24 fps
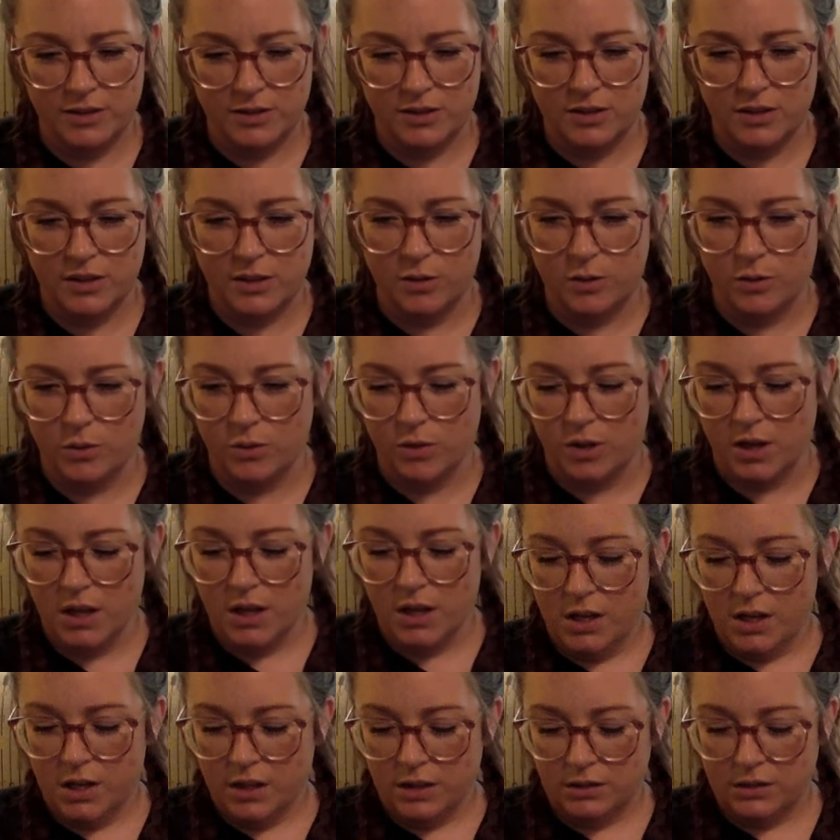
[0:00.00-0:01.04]
So
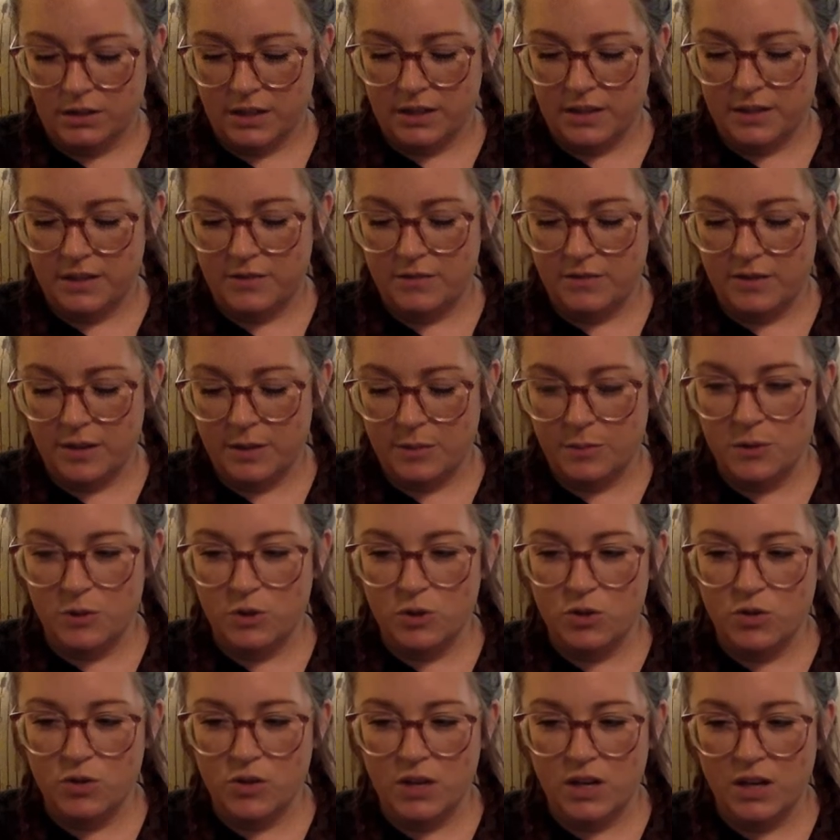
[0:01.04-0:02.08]
lots of
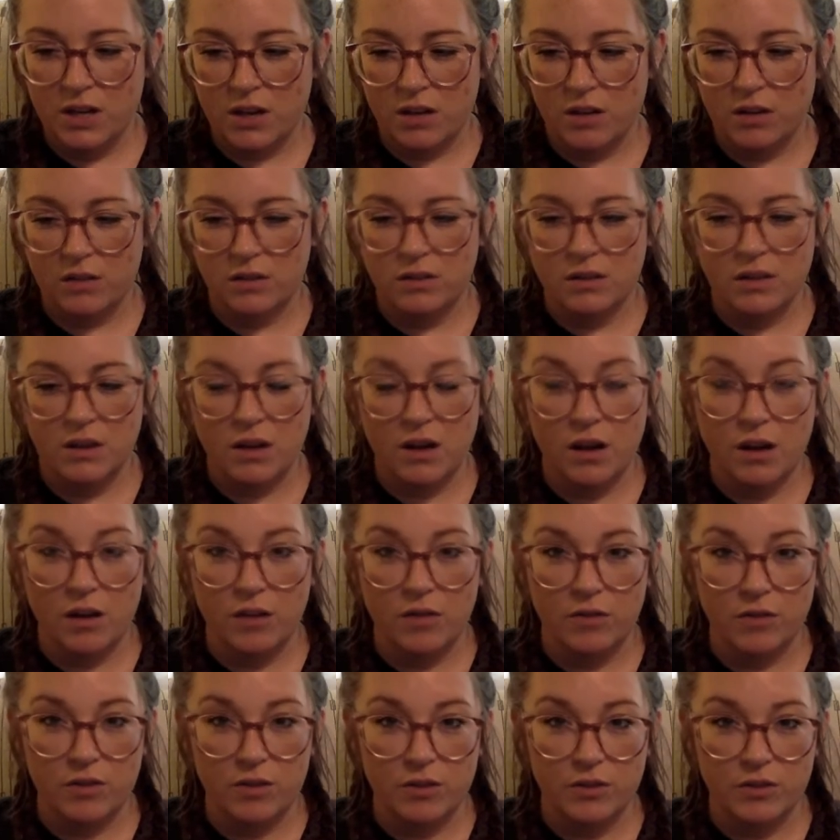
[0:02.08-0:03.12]
imagery on the
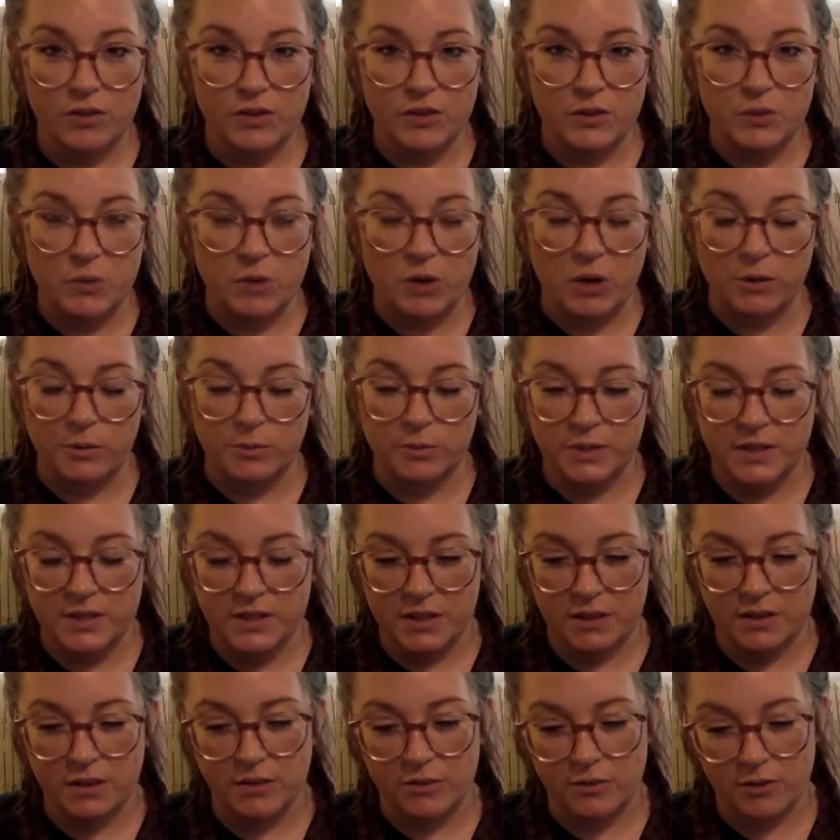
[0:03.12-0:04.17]
cover that's probably
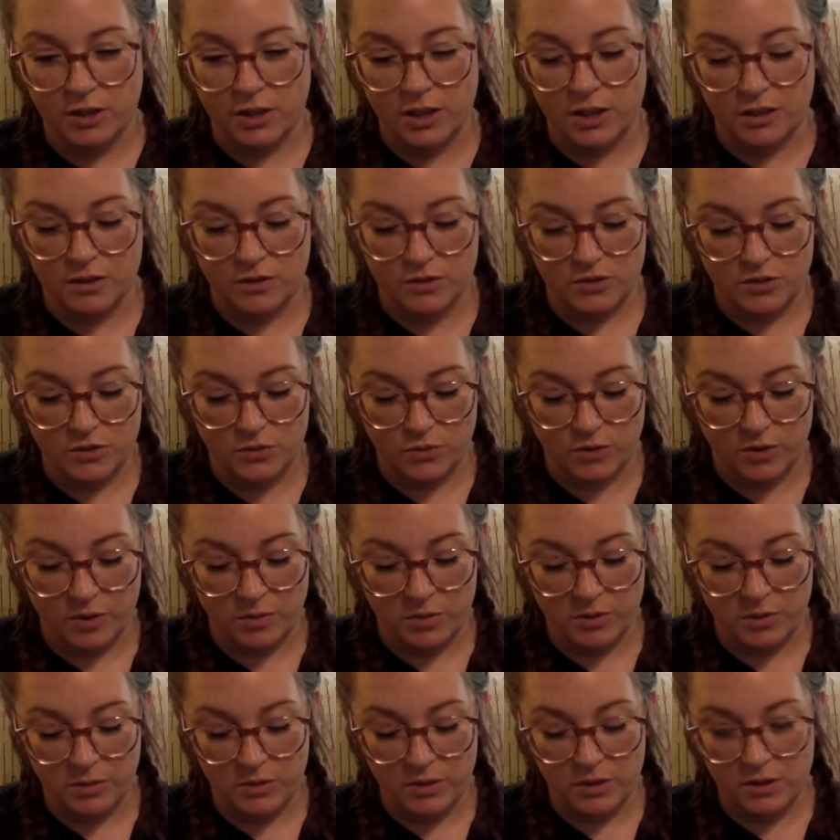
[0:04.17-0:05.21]
significant in the story,
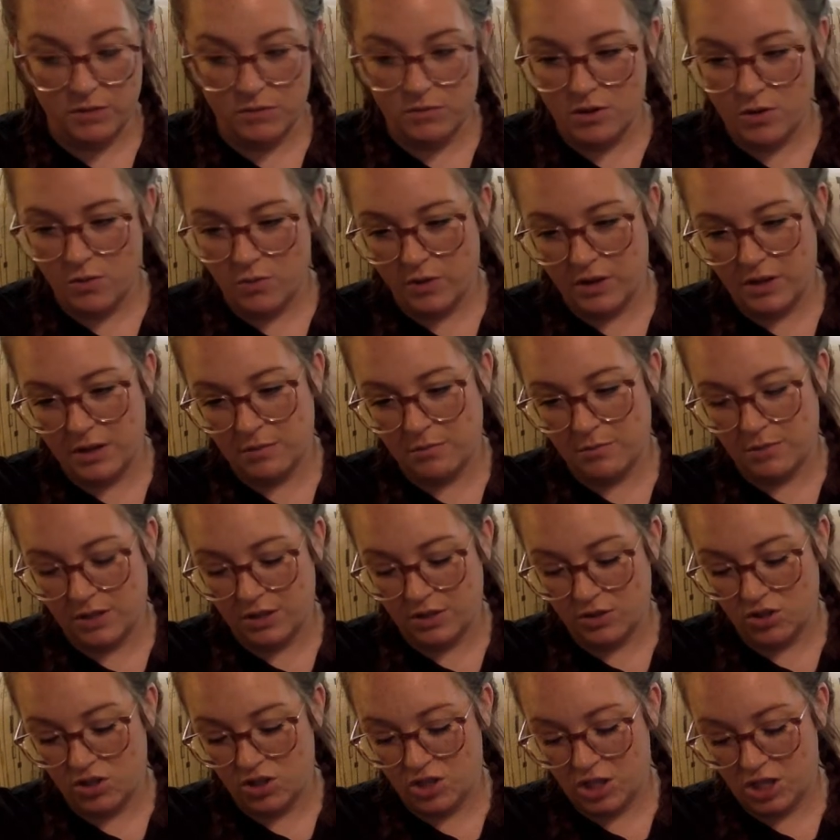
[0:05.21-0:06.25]
but we don't know what it
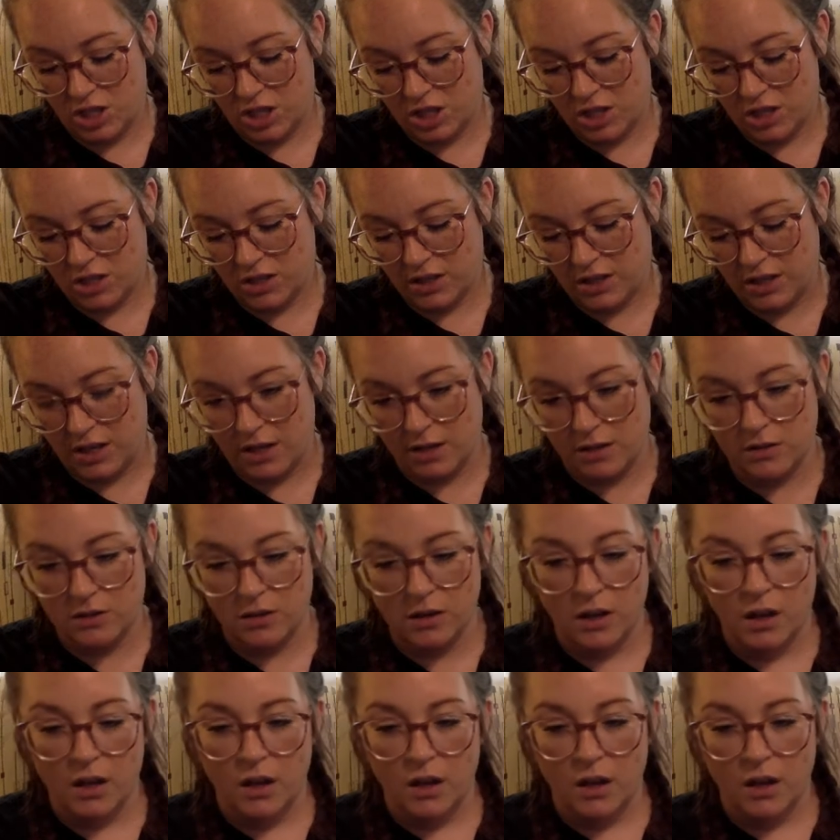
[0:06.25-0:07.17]
means just yet.